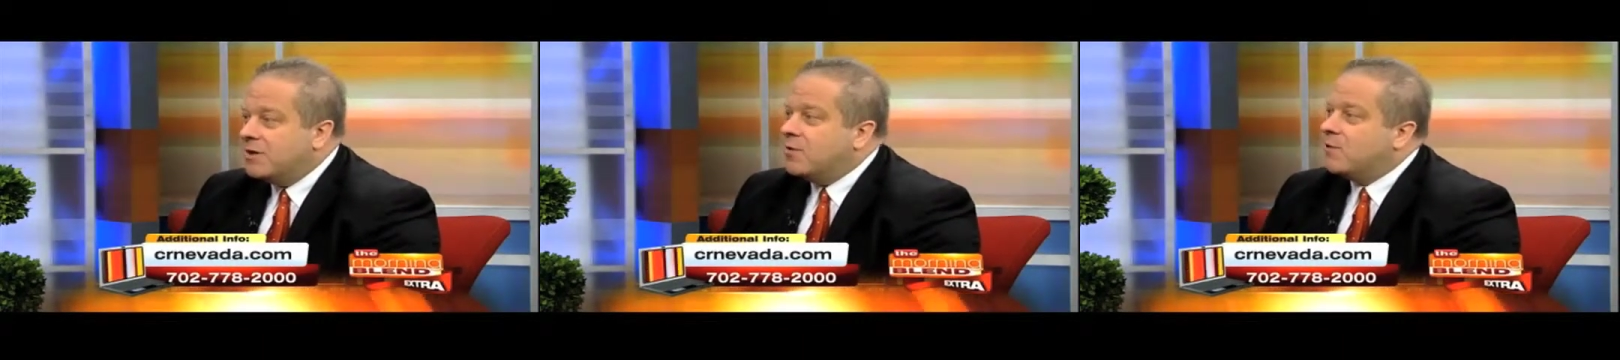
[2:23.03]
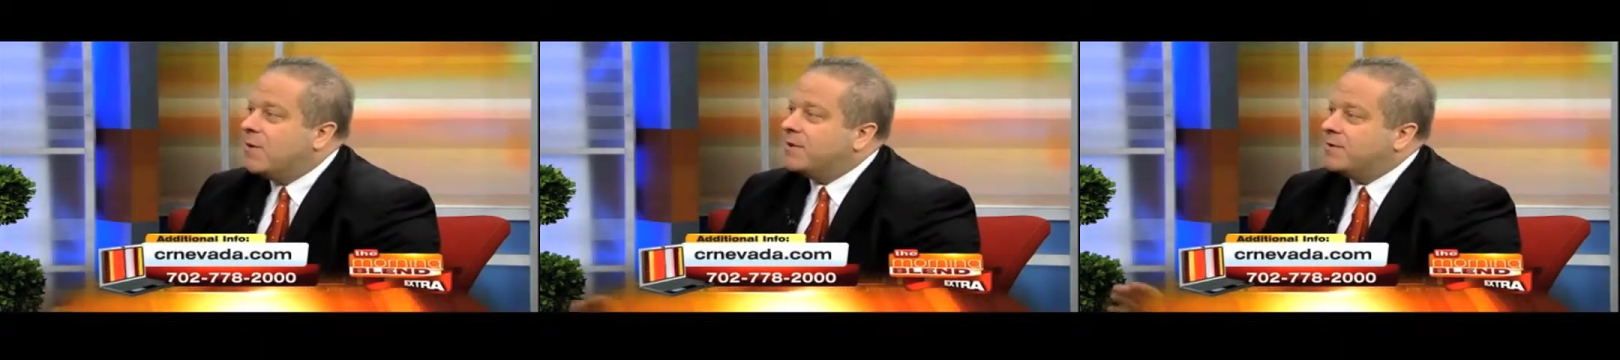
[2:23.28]

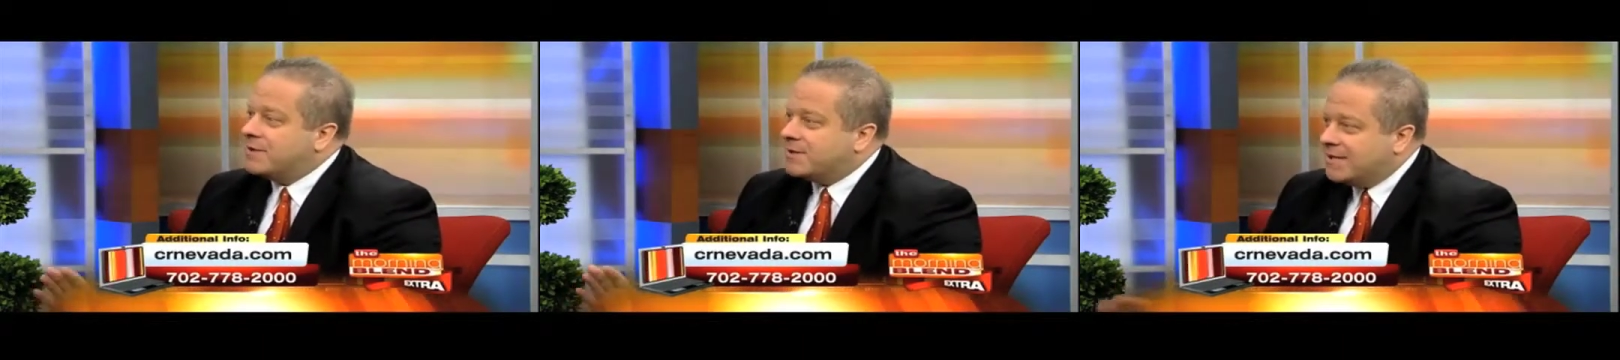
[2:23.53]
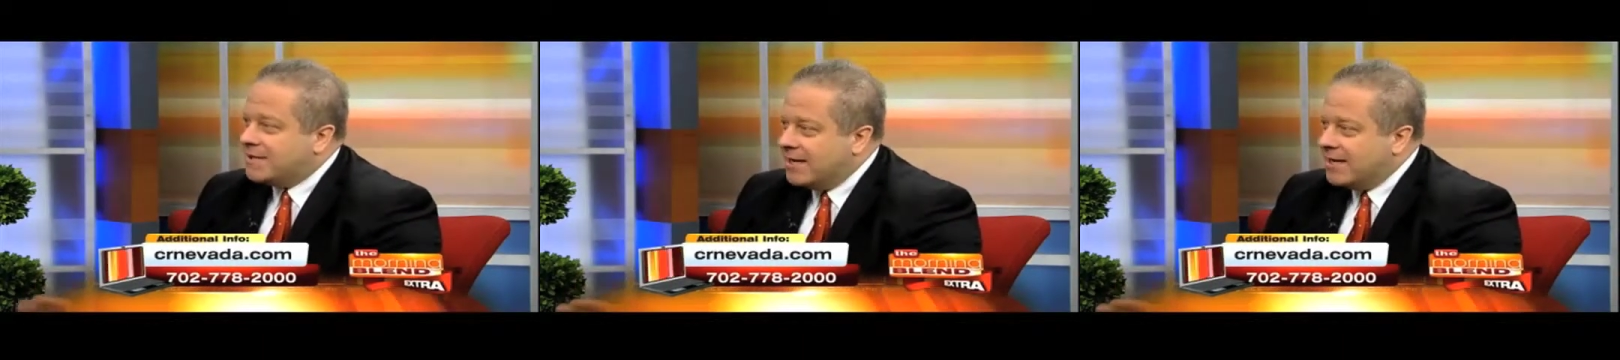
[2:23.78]
whether the
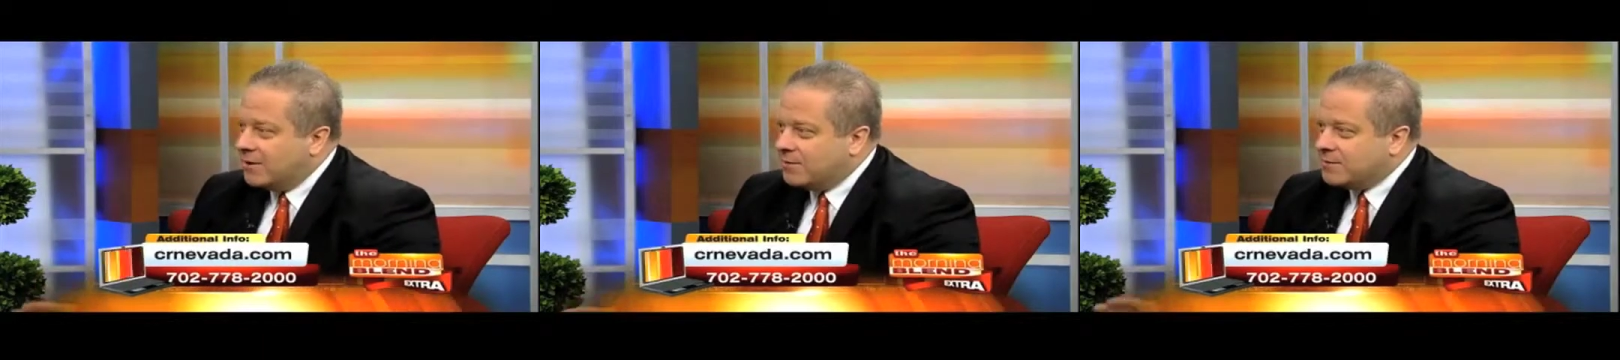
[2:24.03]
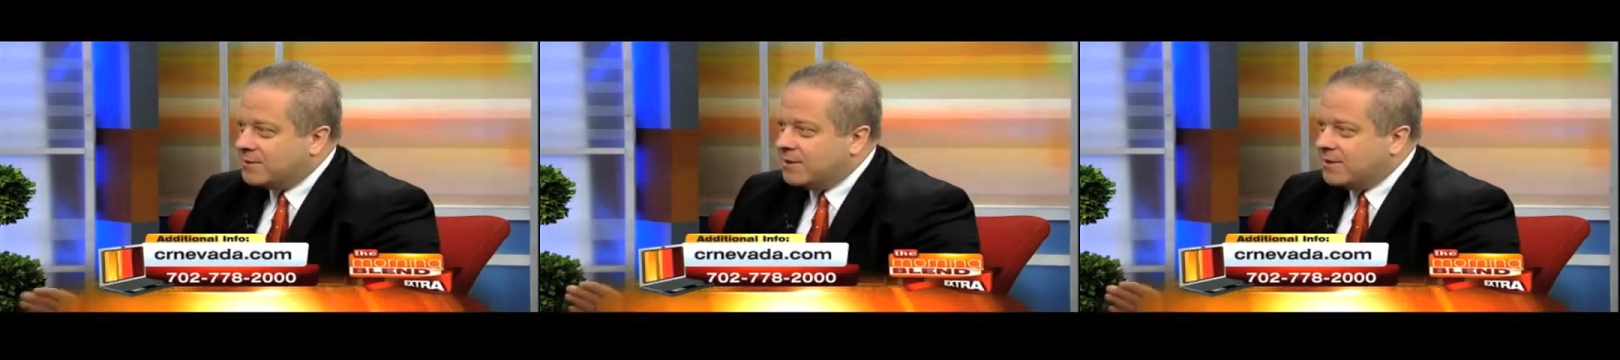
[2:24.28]
state knows
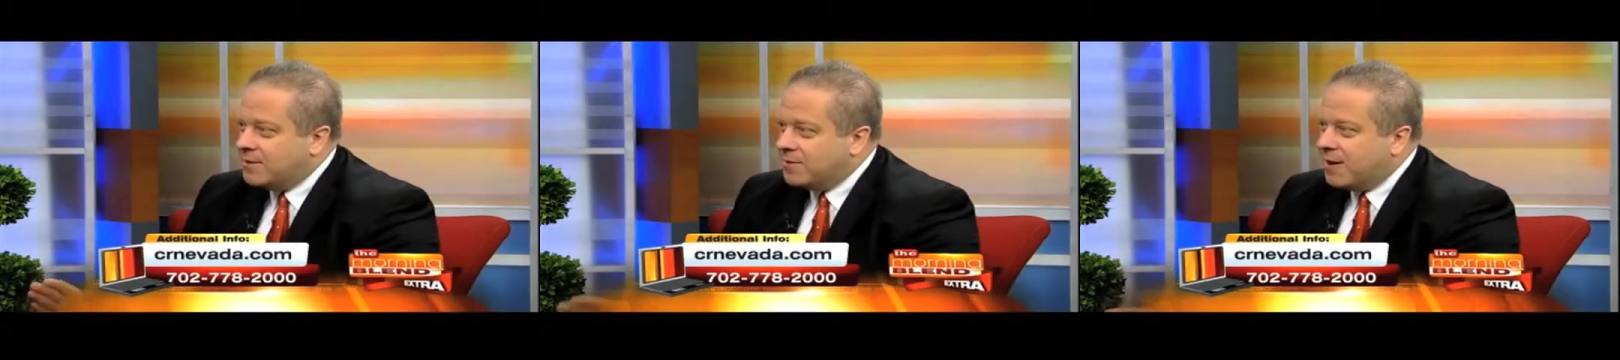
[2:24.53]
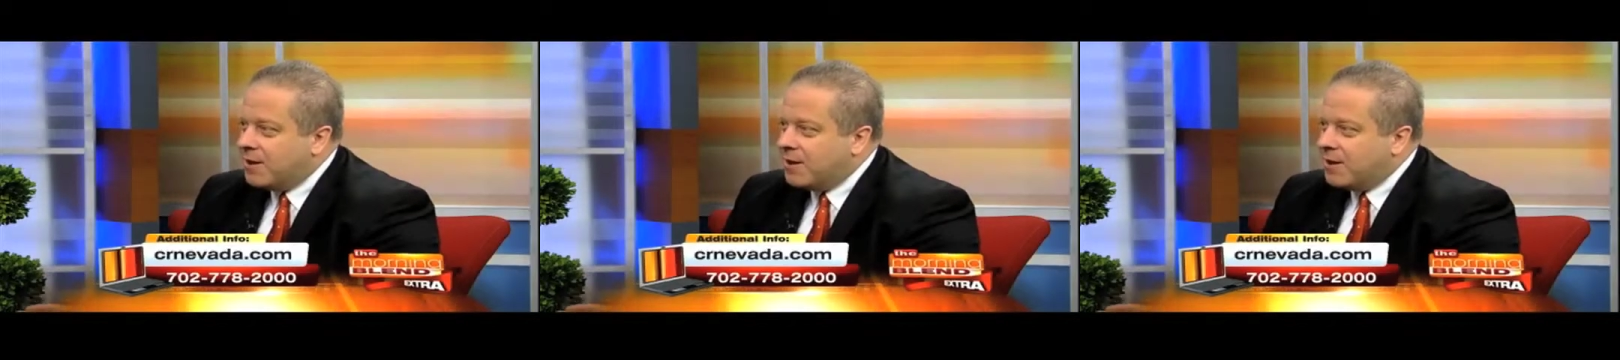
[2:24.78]
that they're there,